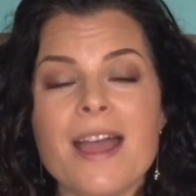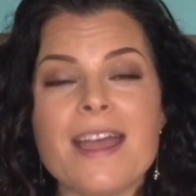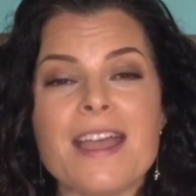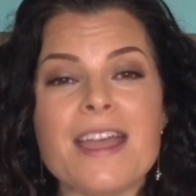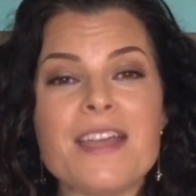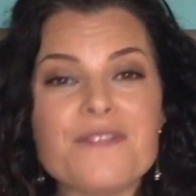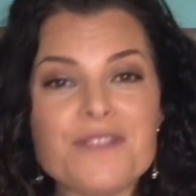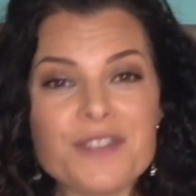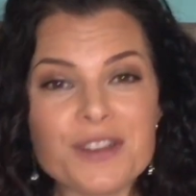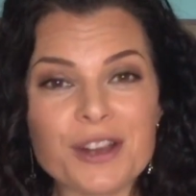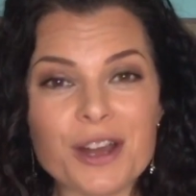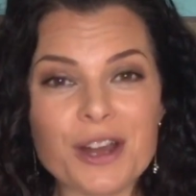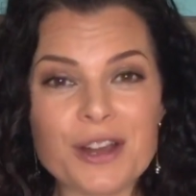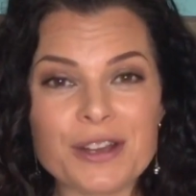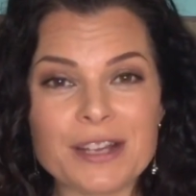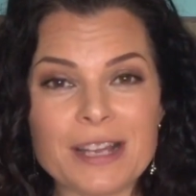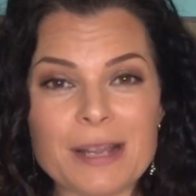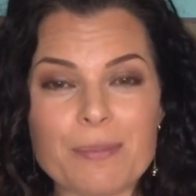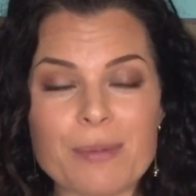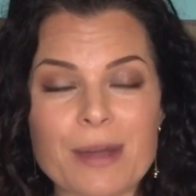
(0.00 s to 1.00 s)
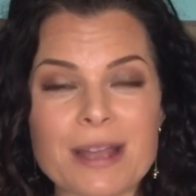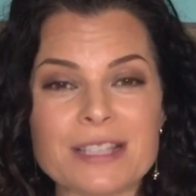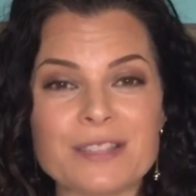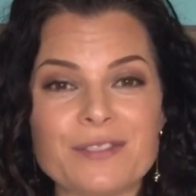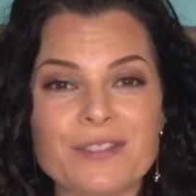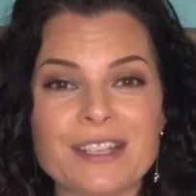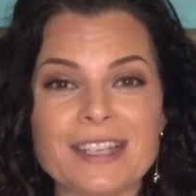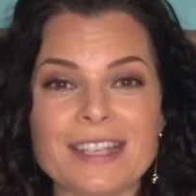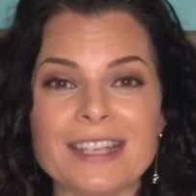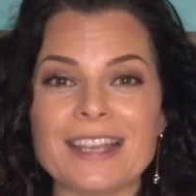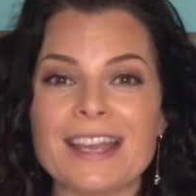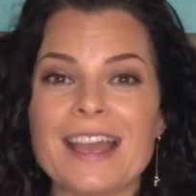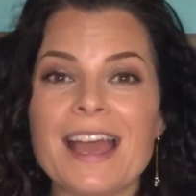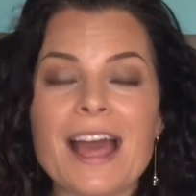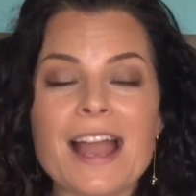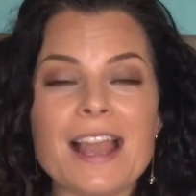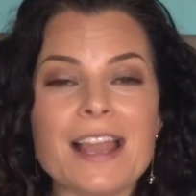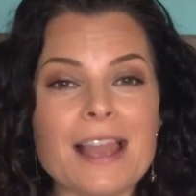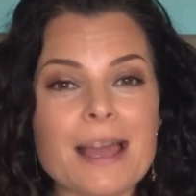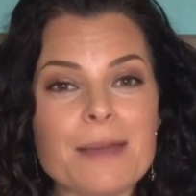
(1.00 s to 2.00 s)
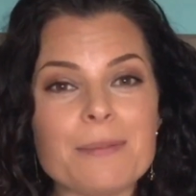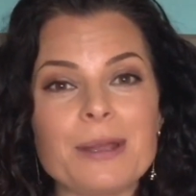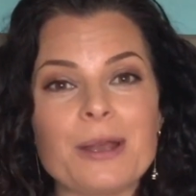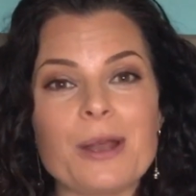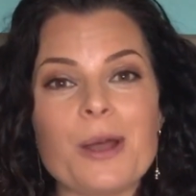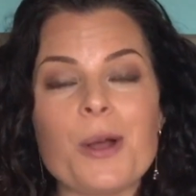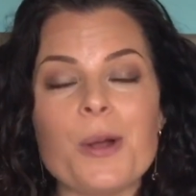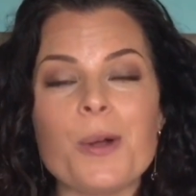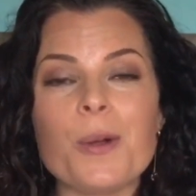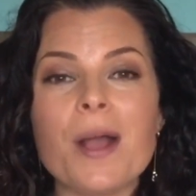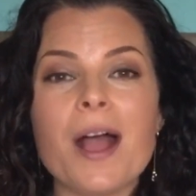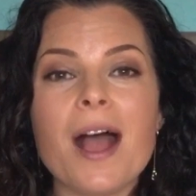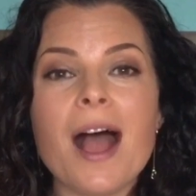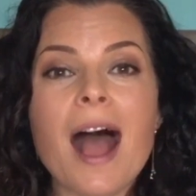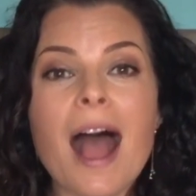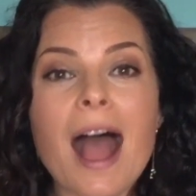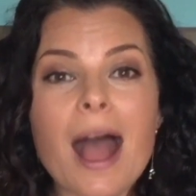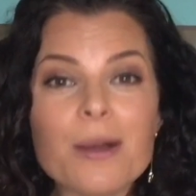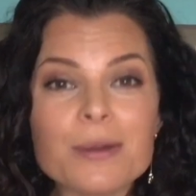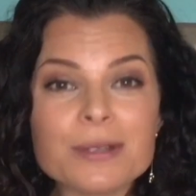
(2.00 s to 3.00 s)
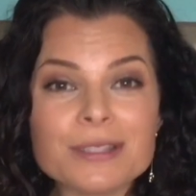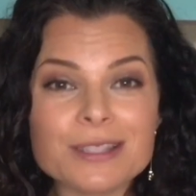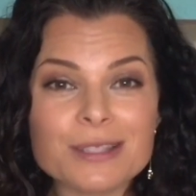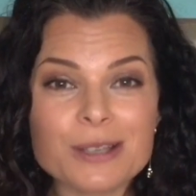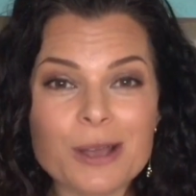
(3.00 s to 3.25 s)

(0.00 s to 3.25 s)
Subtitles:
If you're currently breastfeeding, let me know how it's